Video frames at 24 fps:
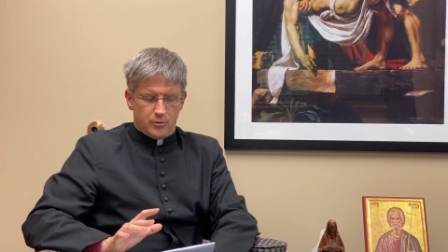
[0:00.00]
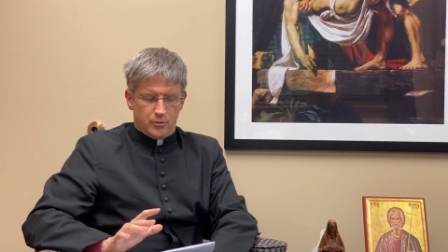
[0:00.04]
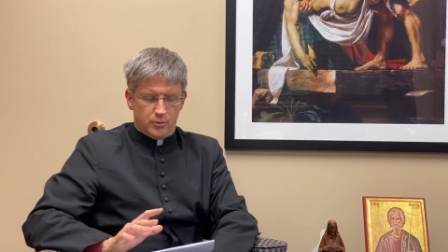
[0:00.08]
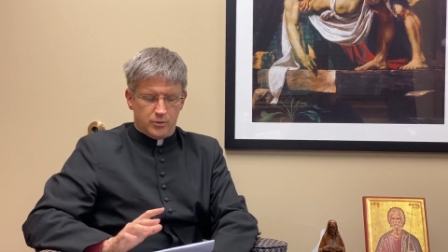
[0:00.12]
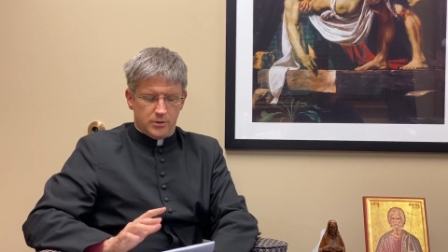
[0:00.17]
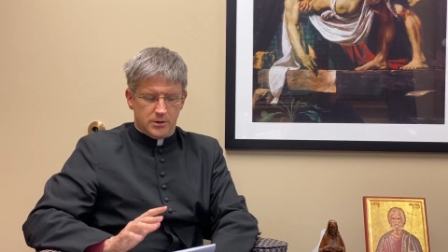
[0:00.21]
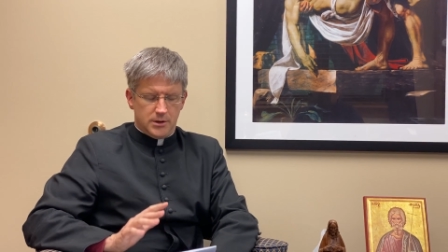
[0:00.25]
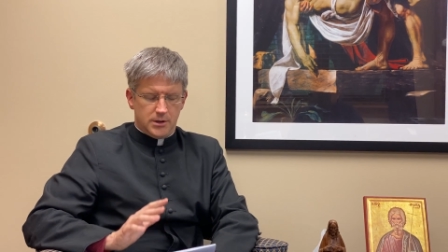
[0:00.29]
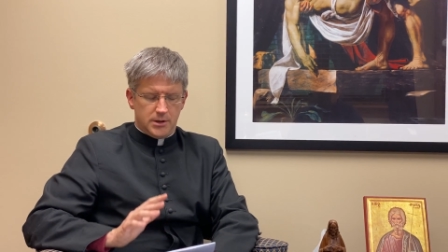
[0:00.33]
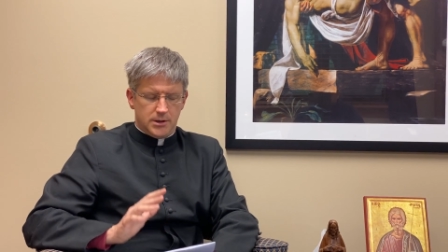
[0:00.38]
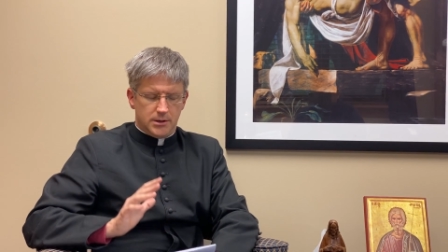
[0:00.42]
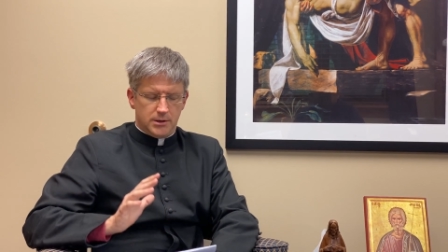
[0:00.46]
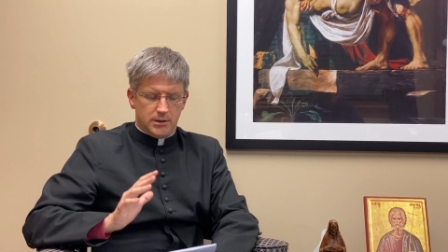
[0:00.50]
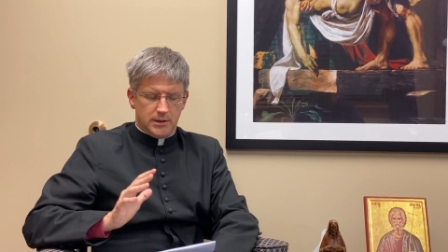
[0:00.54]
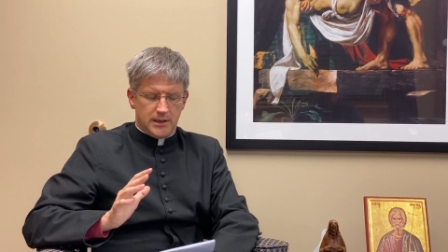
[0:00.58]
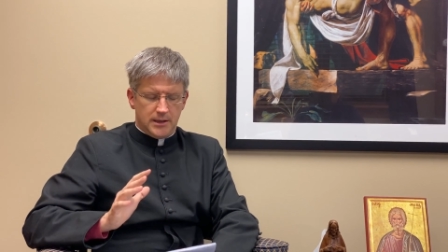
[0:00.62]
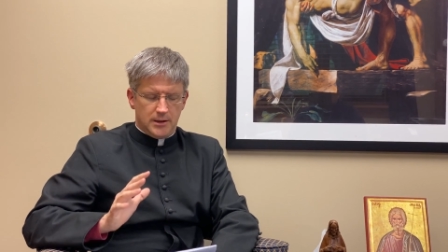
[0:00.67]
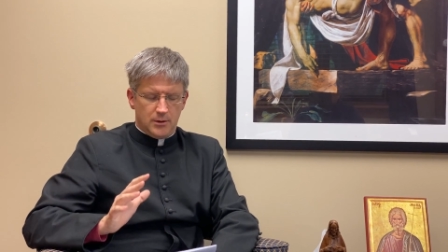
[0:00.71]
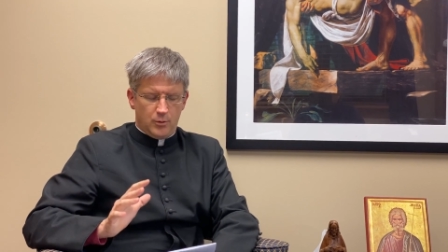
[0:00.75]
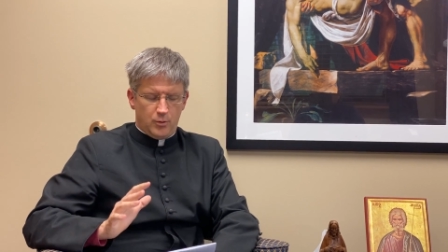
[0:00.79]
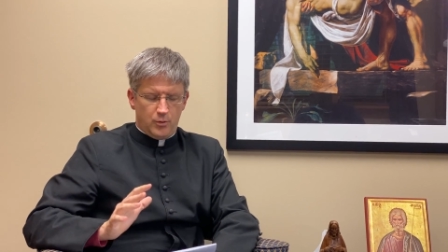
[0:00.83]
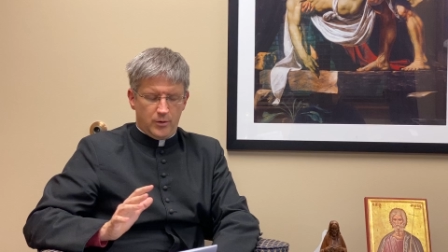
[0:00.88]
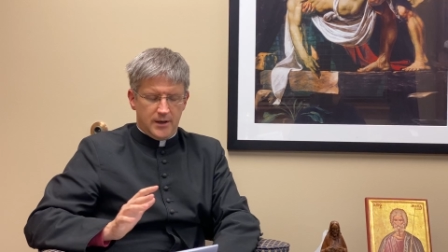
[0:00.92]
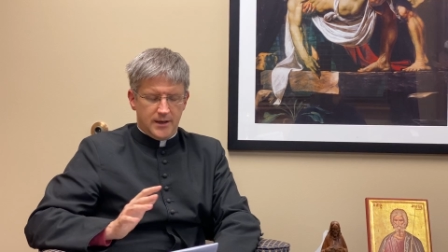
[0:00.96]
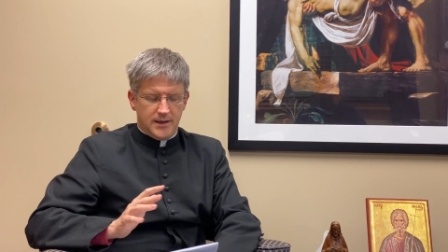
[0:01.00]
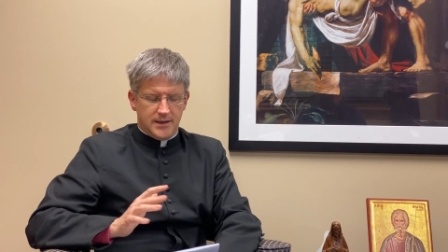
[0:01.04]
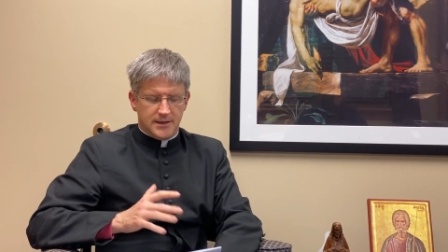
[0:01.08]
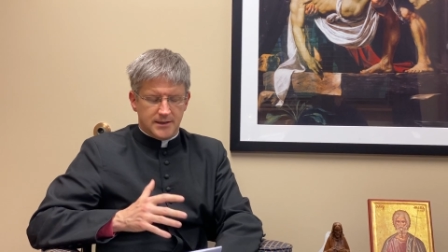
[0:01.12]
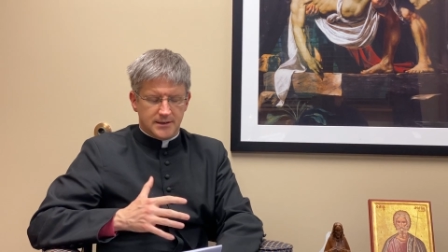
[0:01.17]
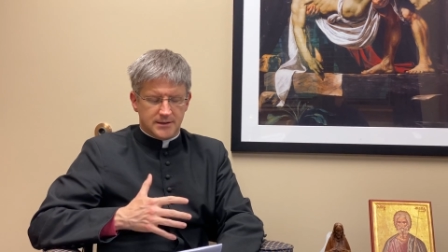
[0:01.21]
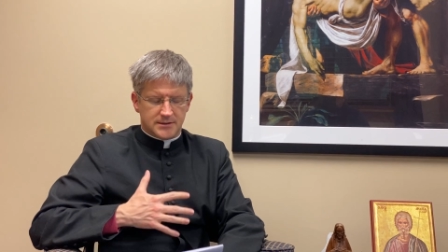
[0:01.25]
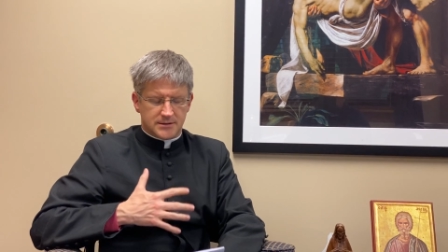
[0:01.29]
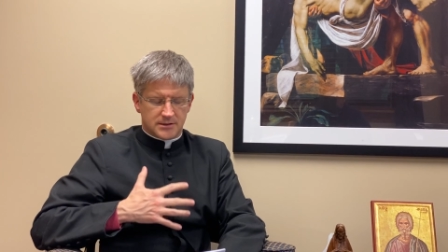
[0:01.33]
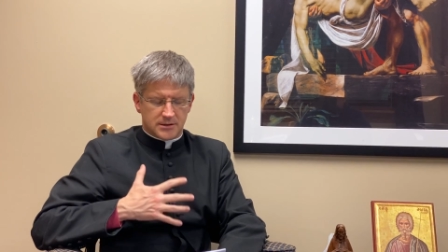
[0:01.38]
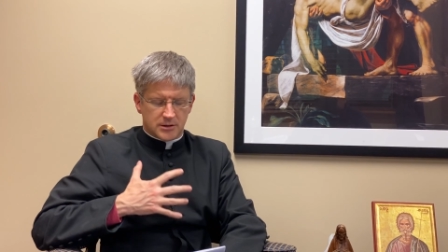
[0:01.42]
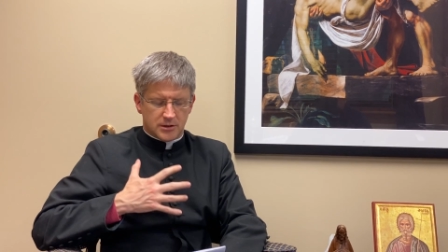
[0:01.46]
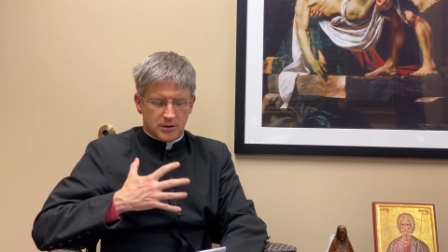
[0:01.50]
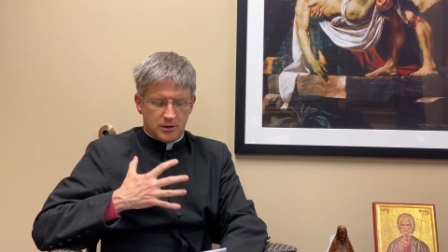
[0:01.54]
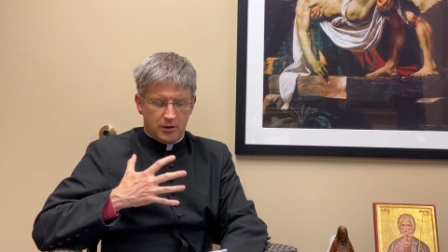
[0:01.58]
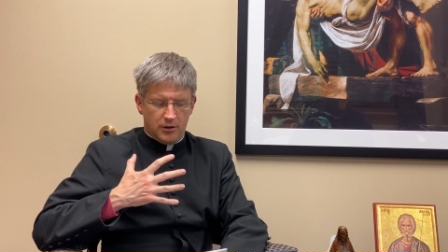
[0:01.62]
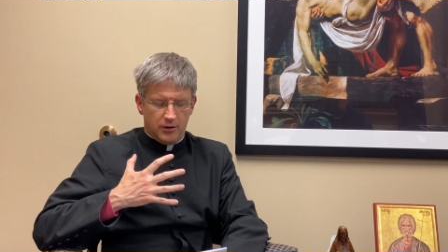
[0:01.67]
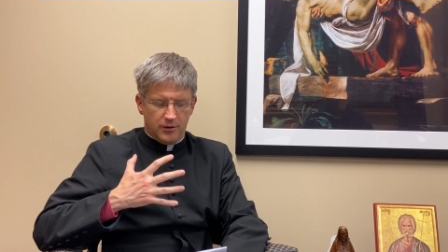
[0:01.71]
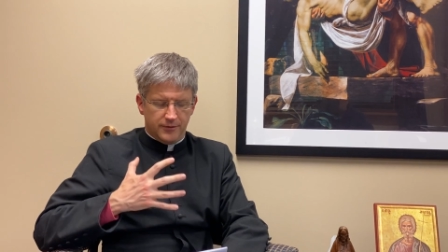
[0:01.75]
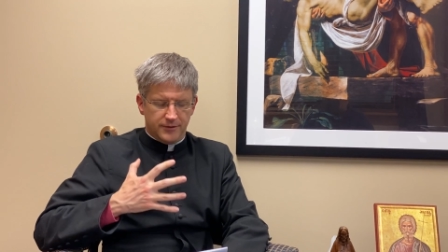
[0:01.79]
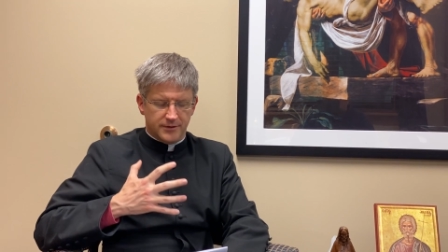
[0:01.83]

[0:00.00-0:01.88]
would, in a way, call